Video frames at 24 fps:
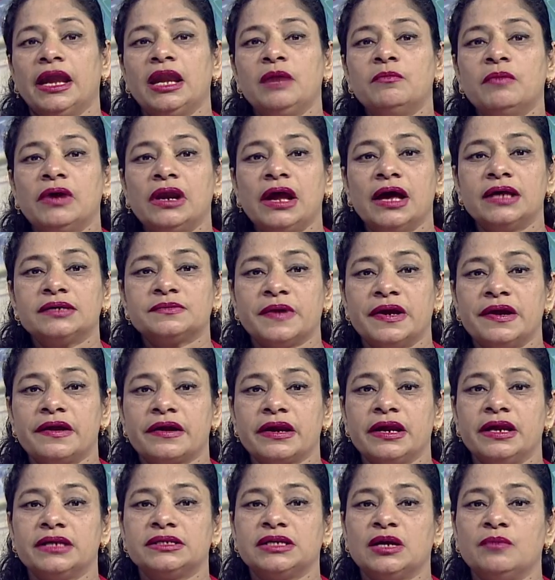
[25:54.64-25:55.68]
Animal
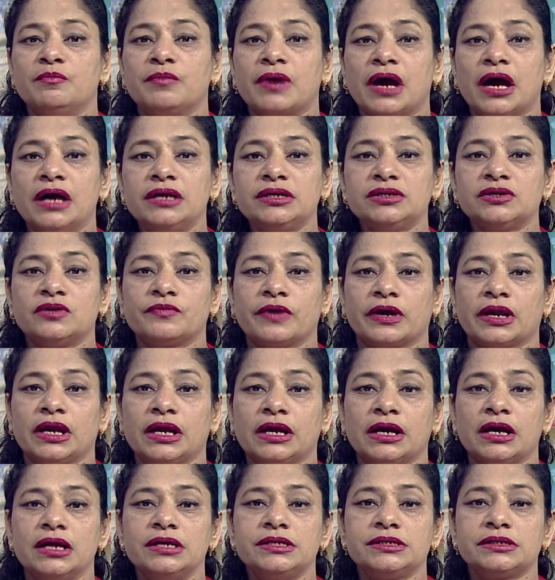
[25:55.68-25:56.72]
husbandry is a branch of
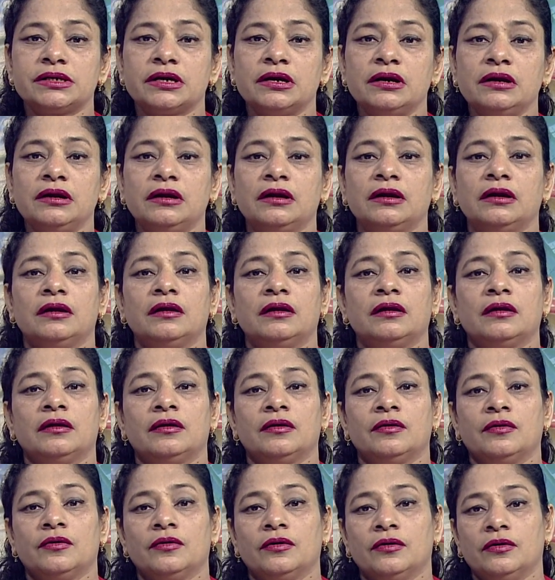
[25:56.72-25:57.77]
agriculture
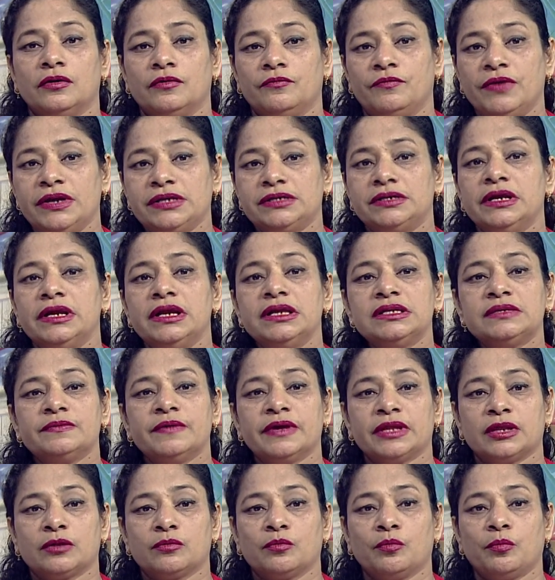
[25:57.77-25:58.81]
which deals
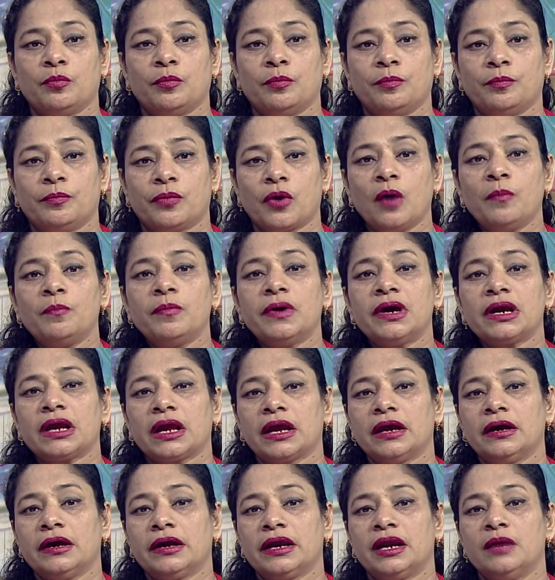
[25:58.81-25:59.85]
with proper
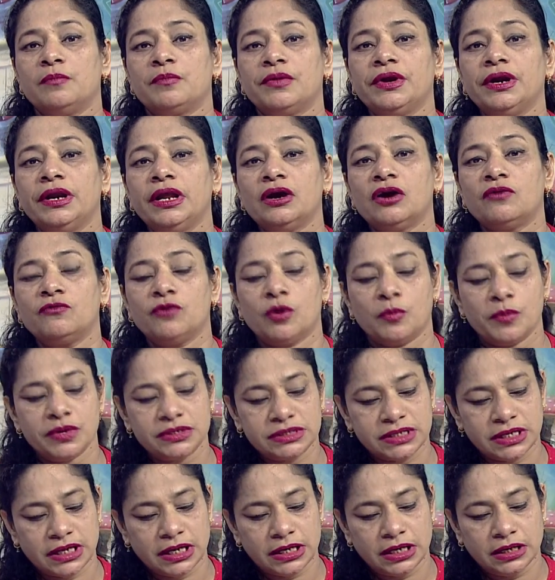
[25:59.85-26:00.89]
care and breeding of
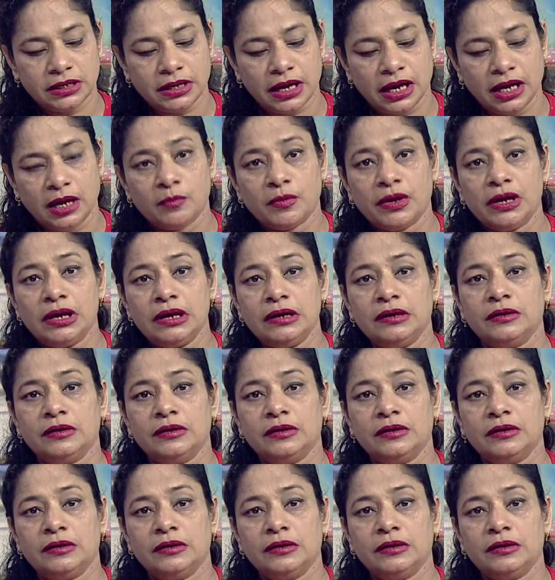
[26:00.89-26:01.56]
domesticated animal.